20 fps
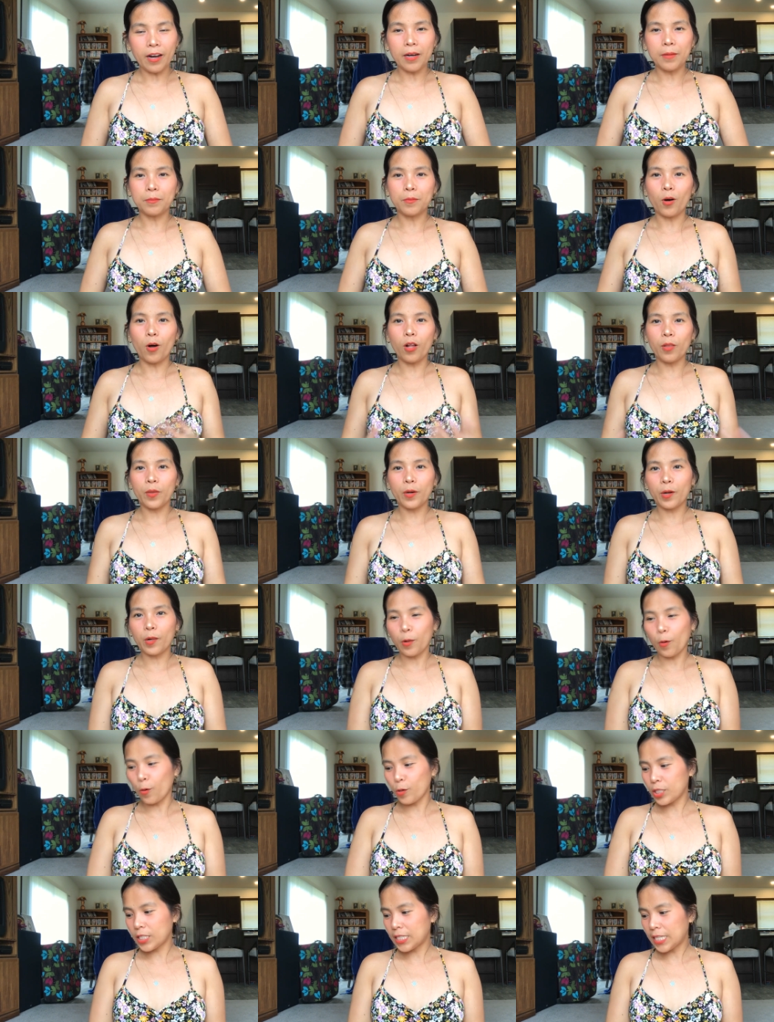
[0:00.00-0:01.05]
Um, all the
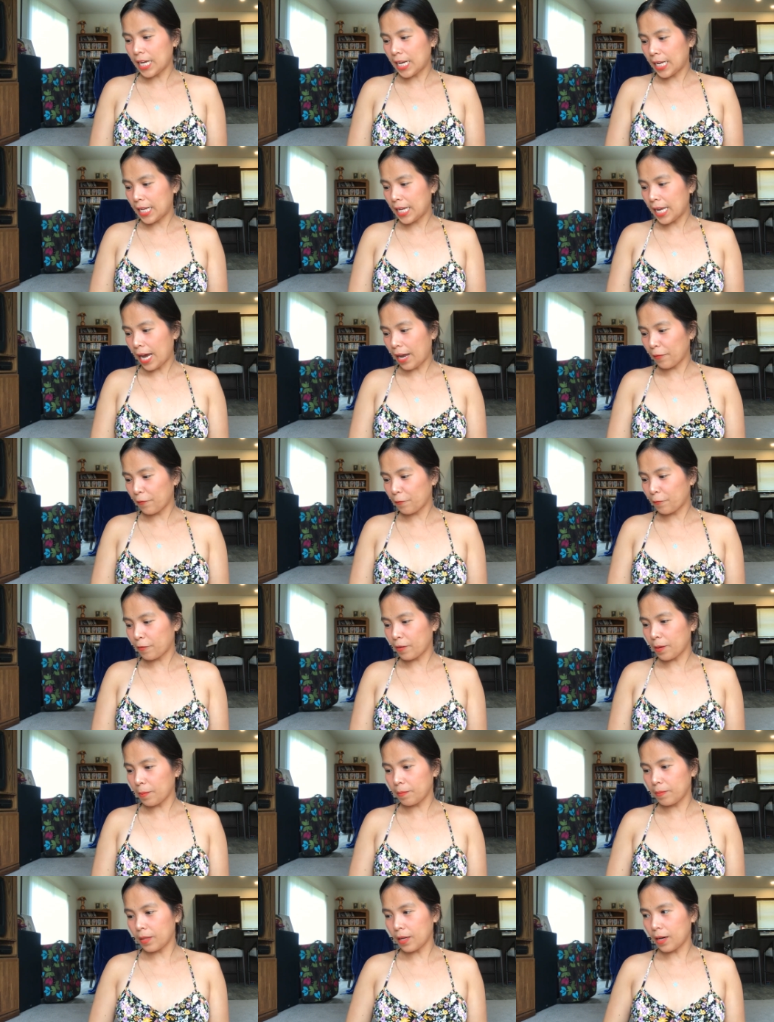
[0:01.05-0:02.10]
clothes that I got
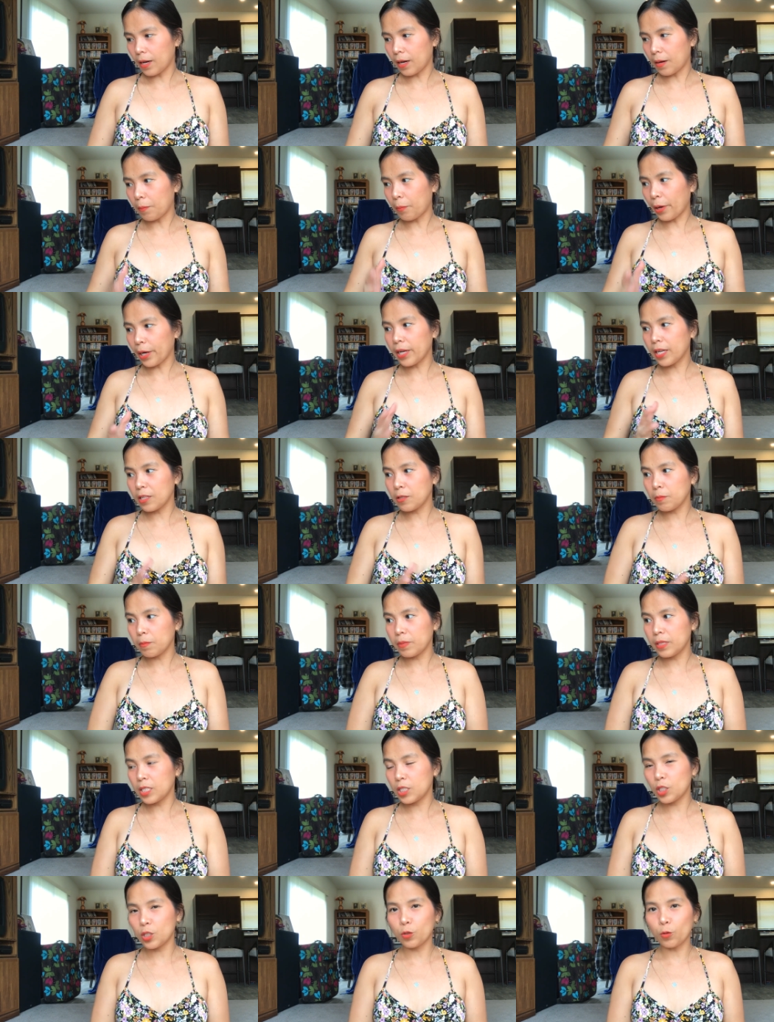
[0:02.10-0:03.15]
from the Bargain
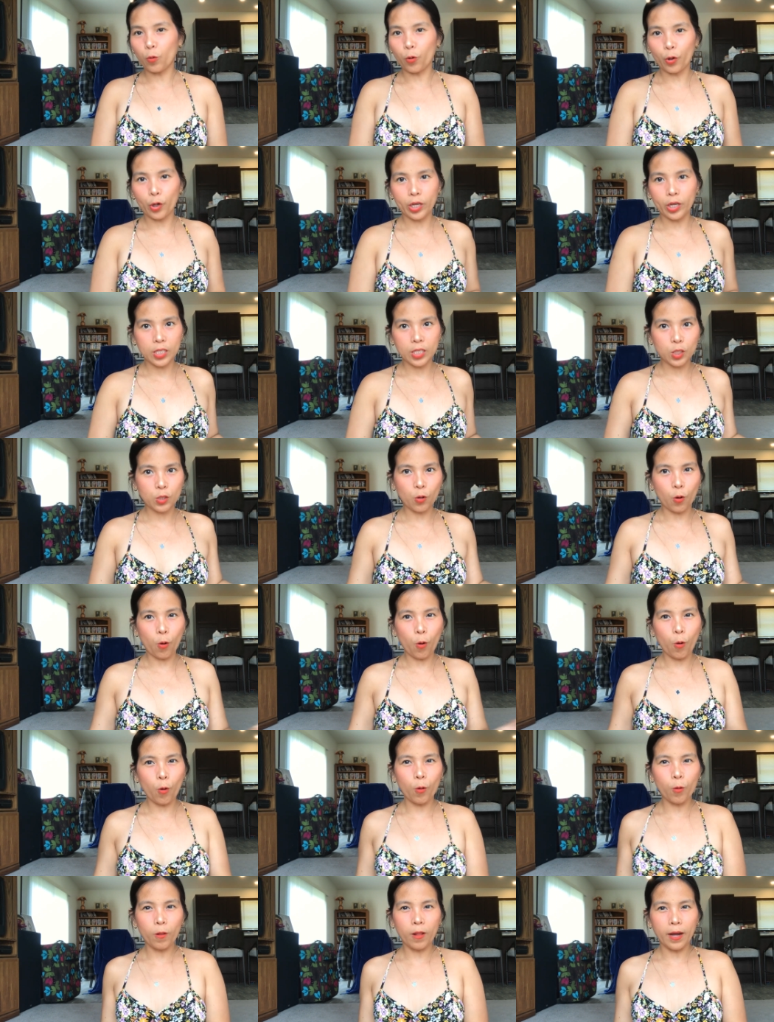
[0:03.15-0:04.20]
Bin store, it's
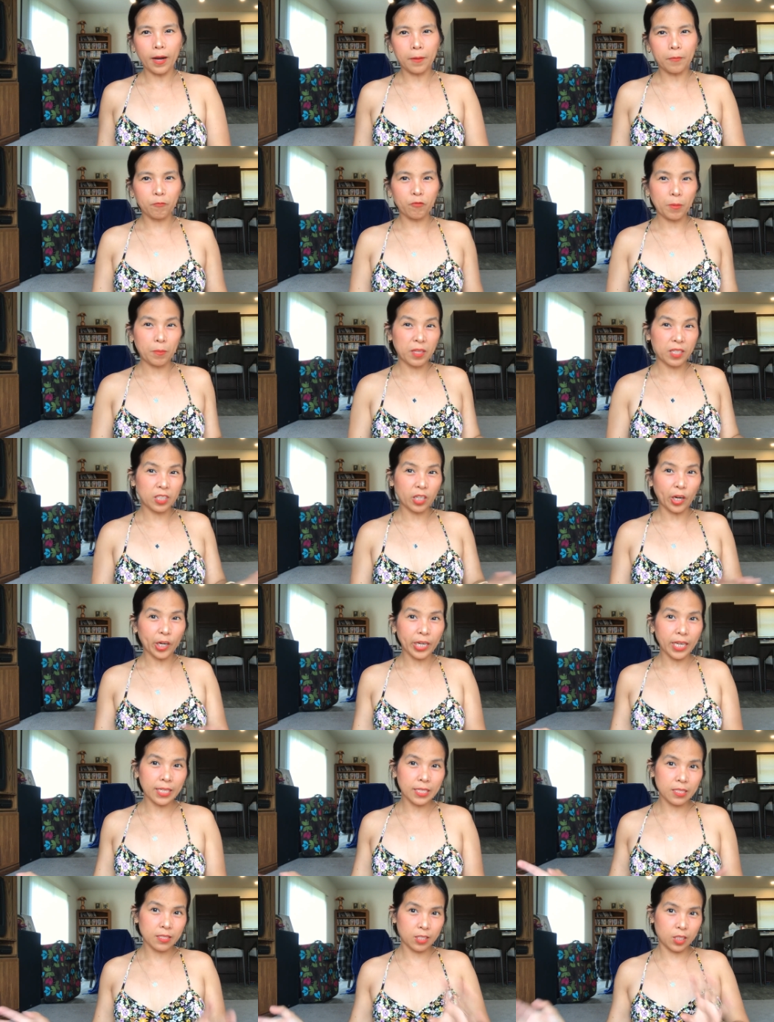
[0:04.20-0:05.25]
all um, from the
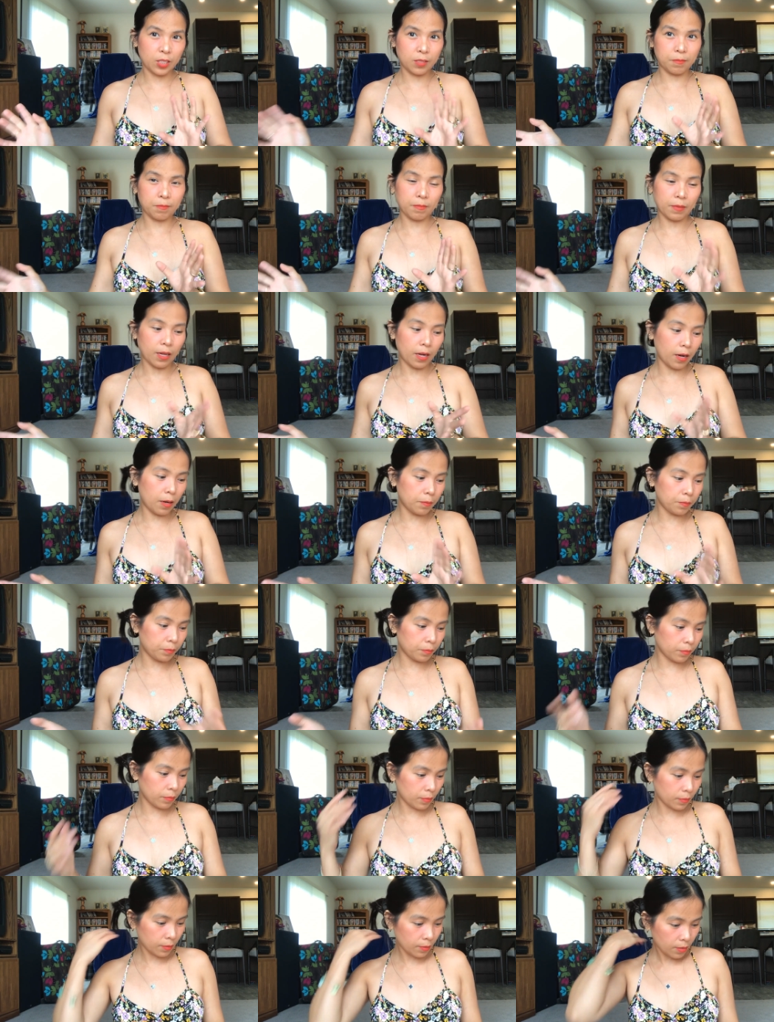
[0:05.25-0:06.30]
Target
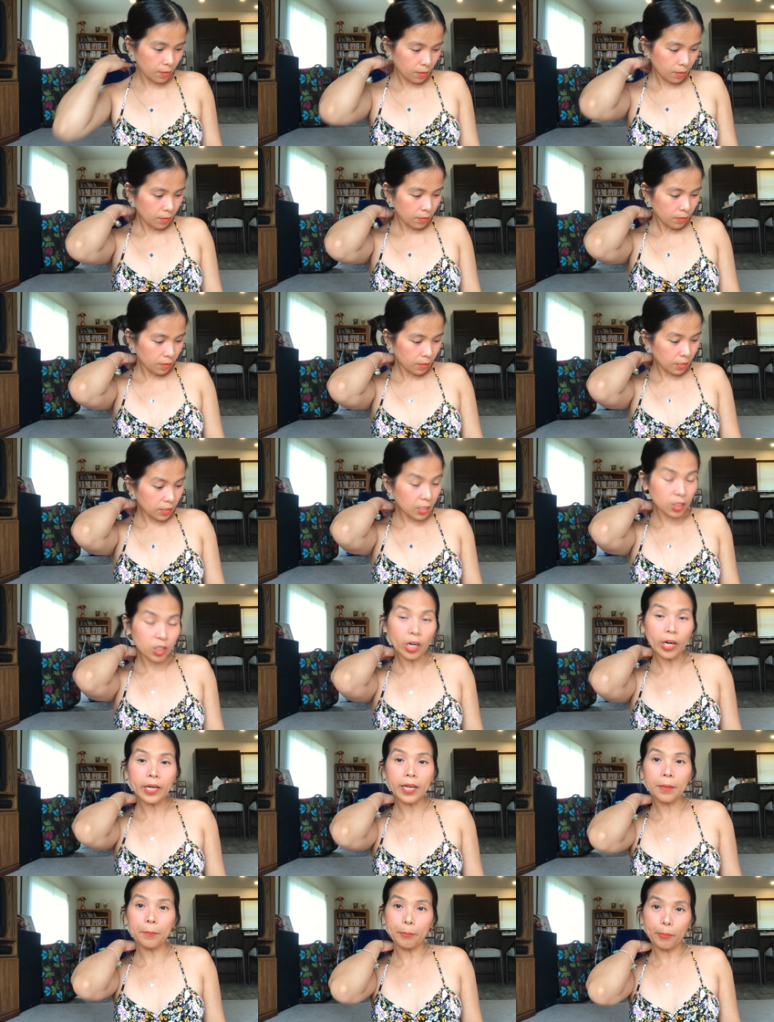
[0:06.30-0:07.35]
um, it's a
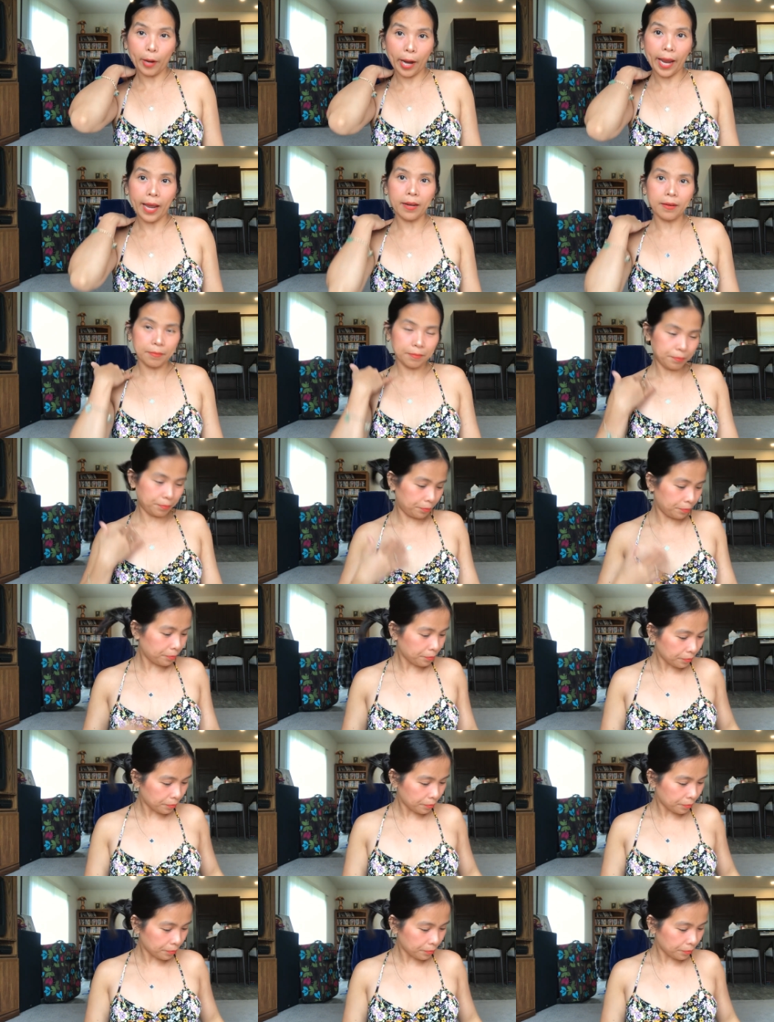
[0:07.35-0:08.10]
Target brand.